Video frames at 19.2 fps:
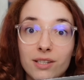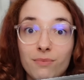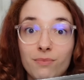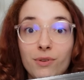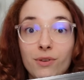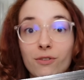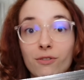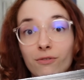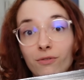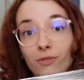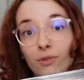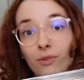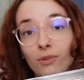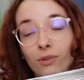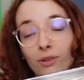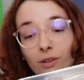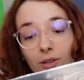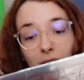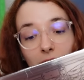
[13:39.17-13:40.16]

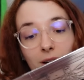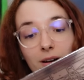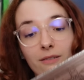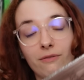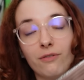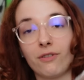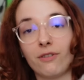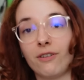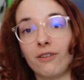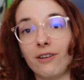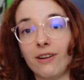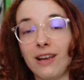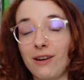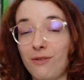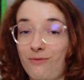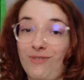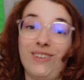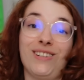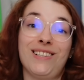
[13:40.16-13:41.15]
beautiful cover
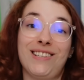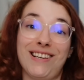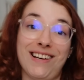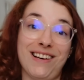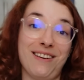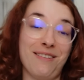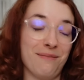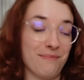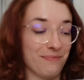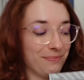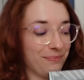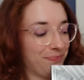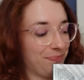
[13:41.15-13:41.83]
in real time.